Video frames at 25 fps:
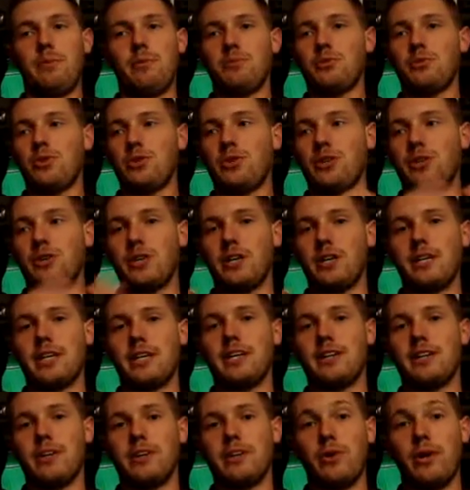So you're going
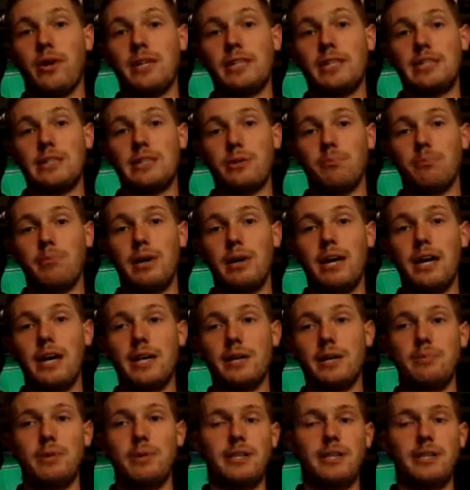to get a great deal buying,